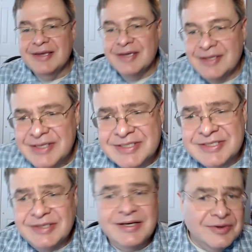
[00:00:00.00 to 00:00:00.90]
And it's,
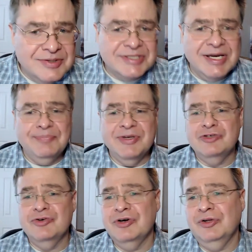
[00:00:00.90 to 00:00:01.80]
something
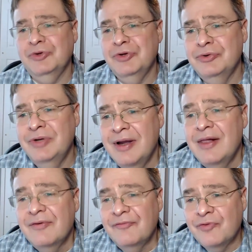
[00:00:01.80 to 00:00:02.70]
to include
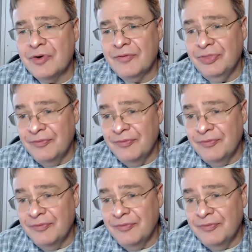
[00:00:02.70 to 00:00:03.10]
for the